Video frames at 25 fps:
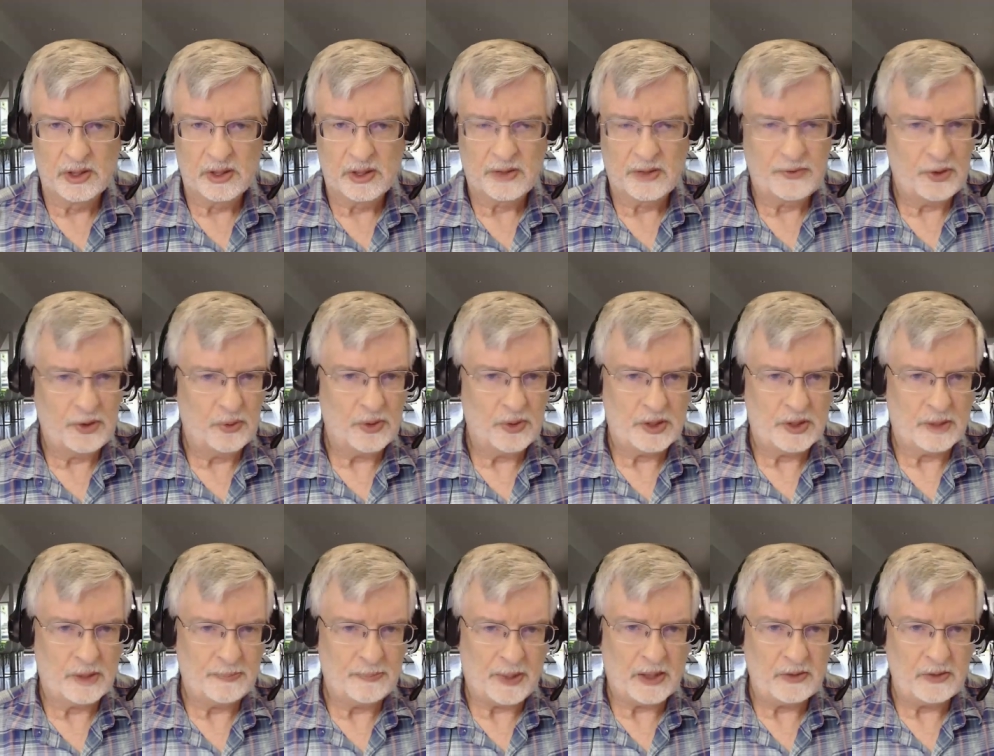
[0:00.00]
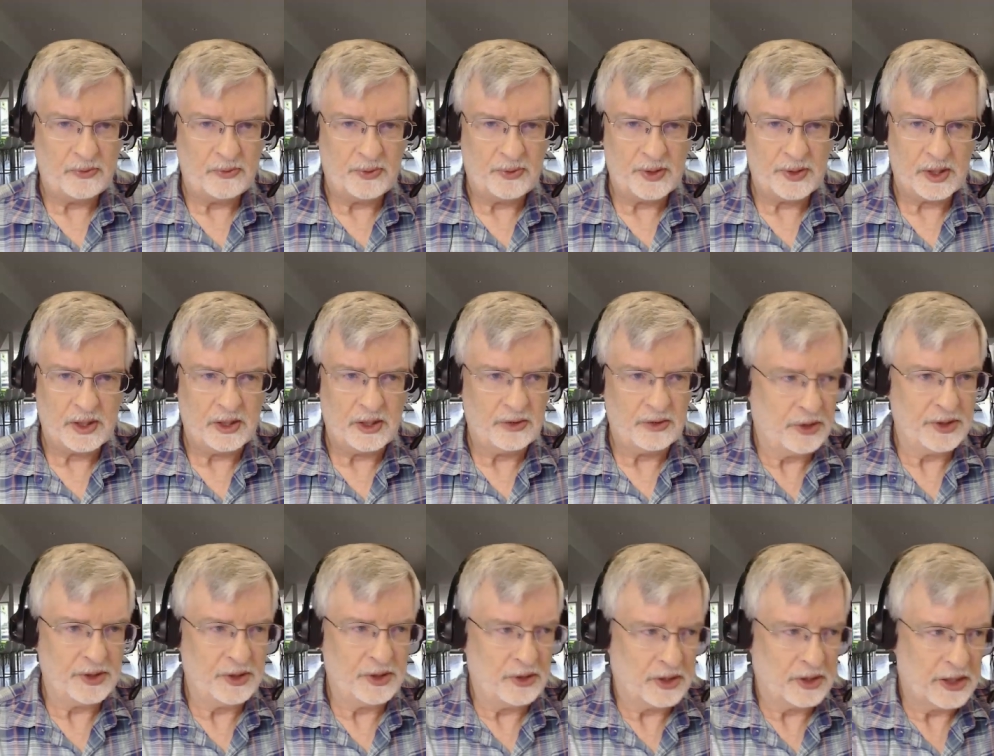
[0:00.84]
If you want the best for your
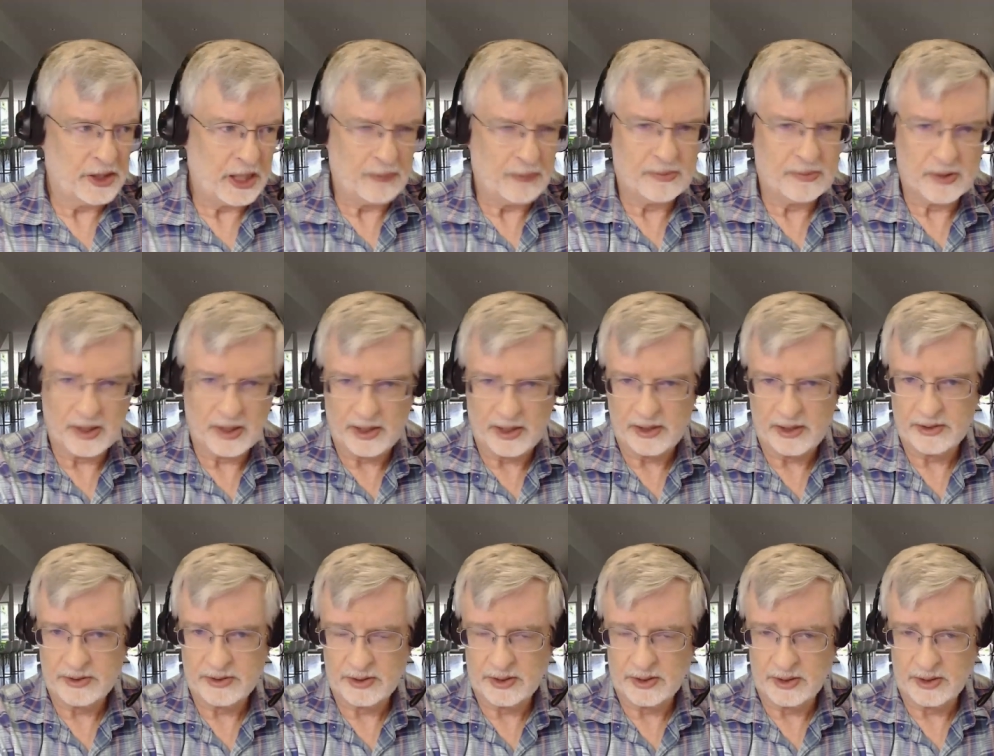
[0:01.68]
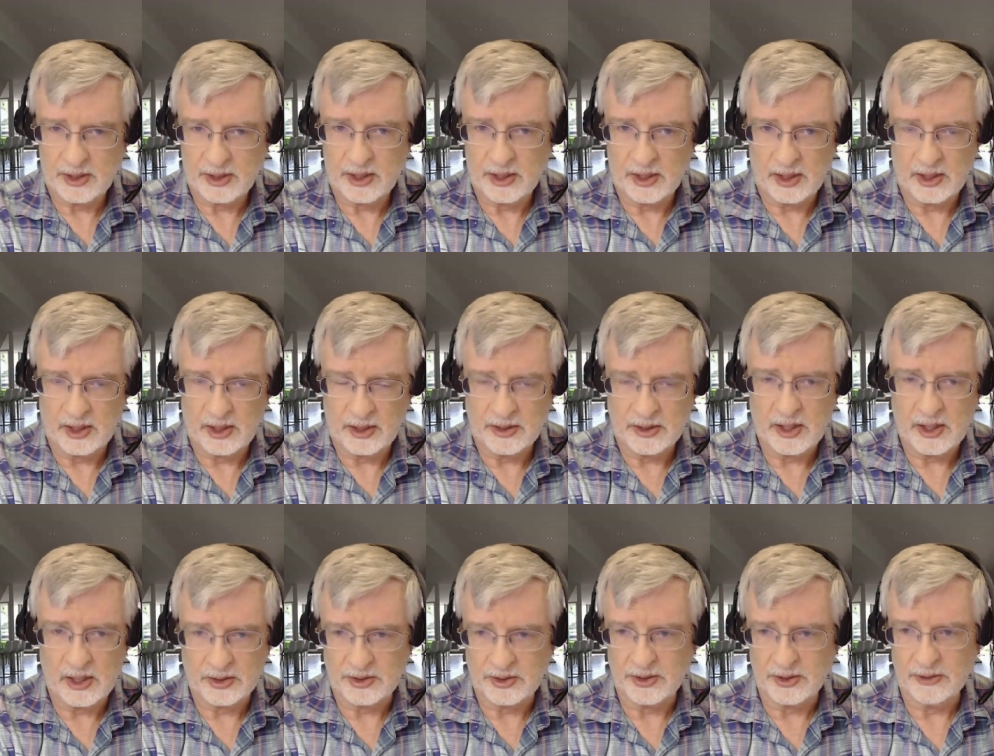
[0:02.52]
country, you're labeled as a, a
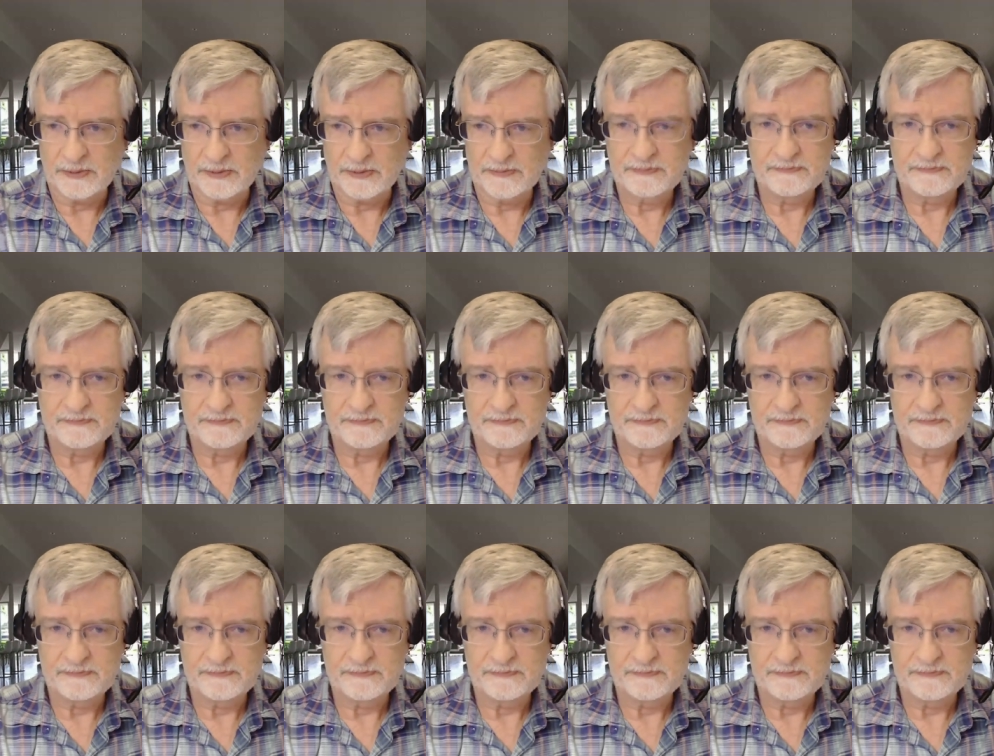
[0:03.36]
Nazi.